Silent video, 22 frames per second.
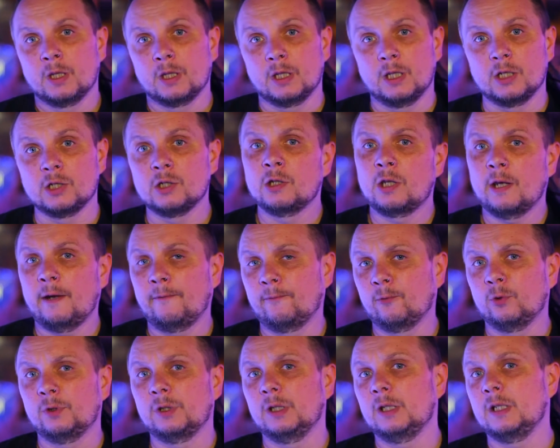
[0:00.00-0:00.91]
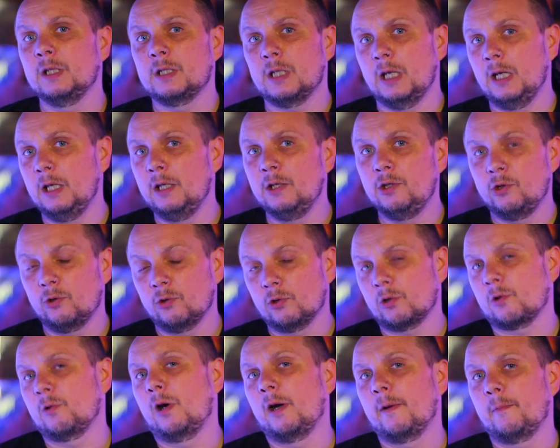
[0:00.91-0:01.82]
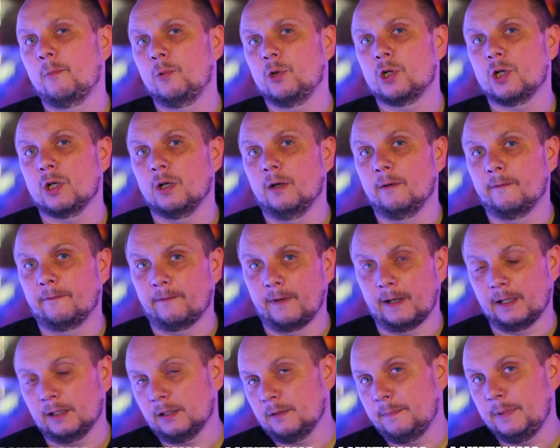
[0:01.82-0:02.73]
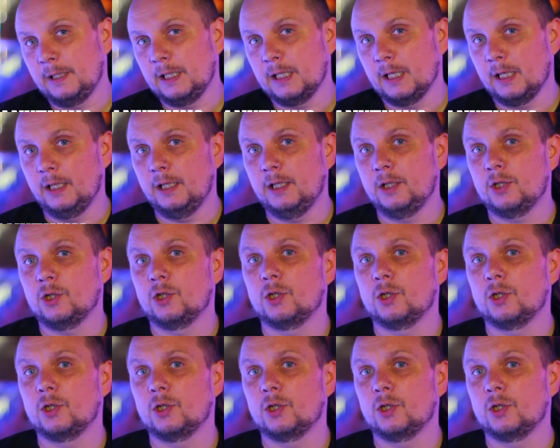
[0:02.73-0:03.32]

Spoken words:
There's several things in your aquarium which can affect pH,